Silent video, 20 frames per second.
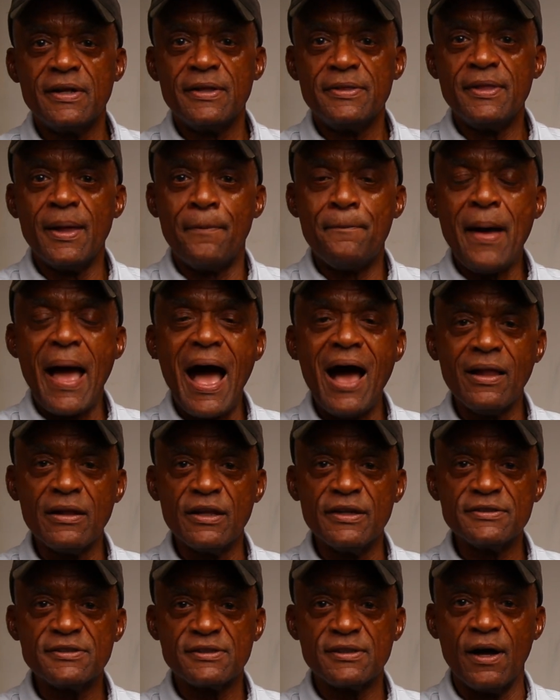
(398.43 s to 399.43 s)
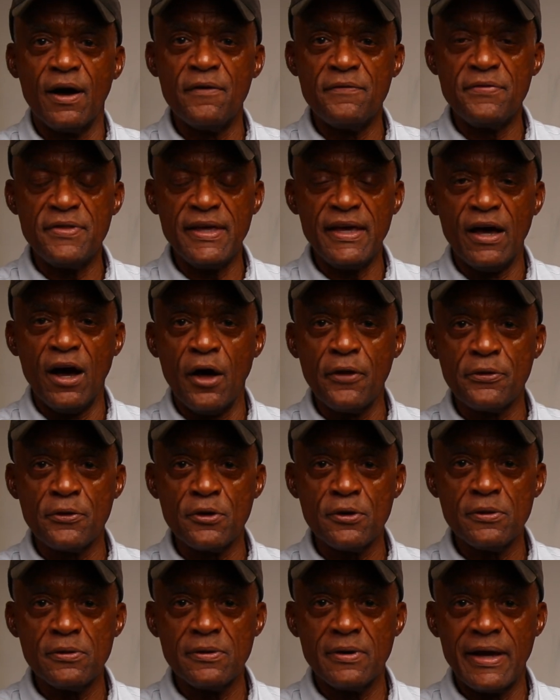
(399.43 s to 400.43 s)
the balance of the
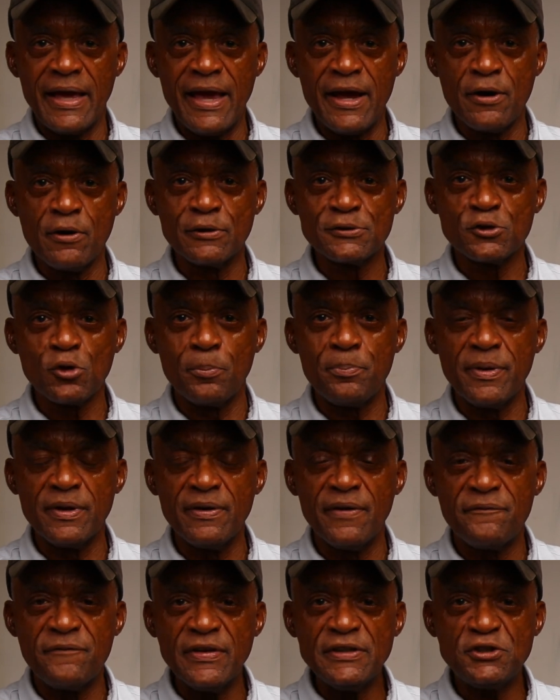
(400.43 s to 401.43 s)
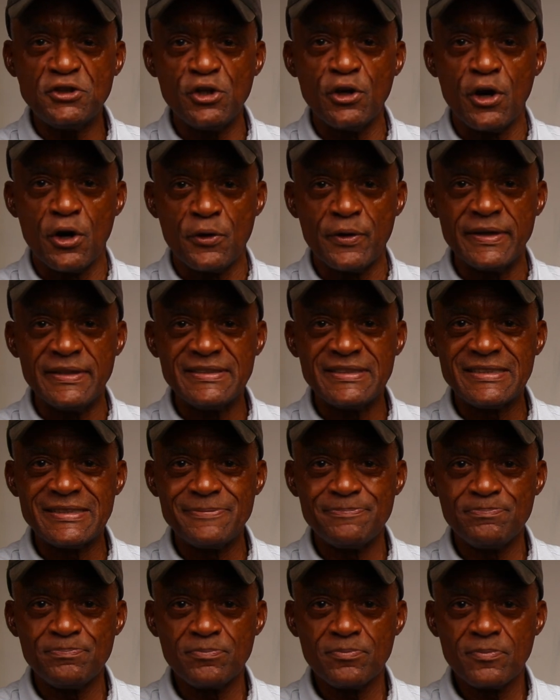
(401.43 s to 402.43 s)
other heirs or beneficiaries.
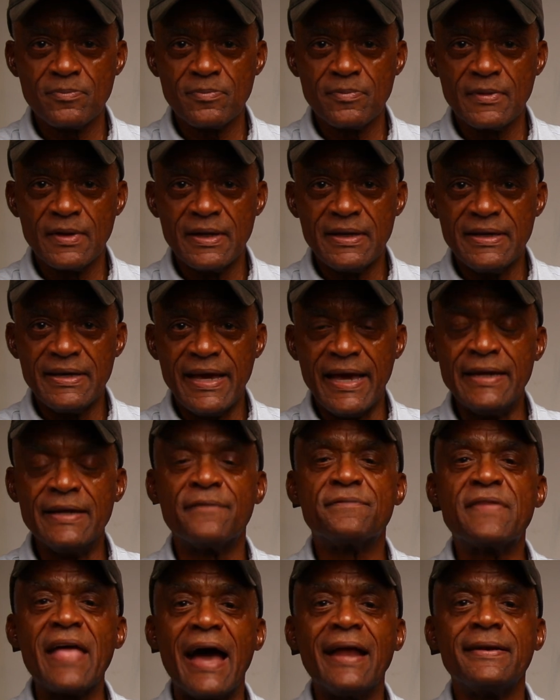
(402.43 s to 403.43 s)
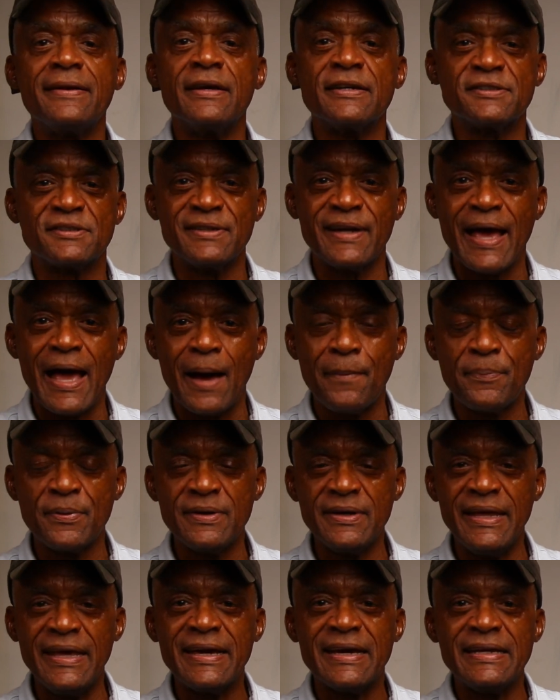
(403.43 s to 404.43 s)
And if that doesn't
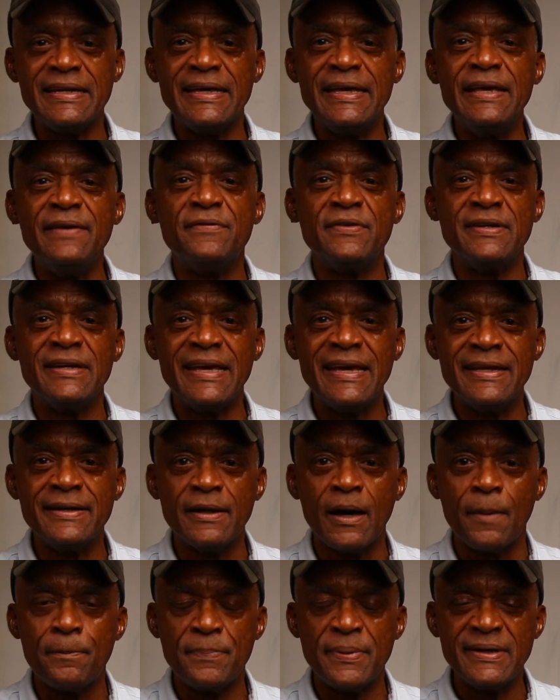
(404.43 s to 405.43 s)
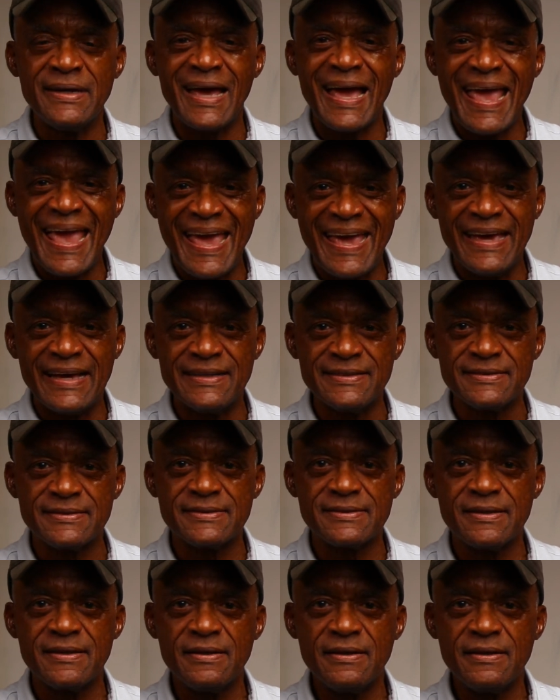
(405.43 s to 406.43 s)
happen, it could even end up in the hands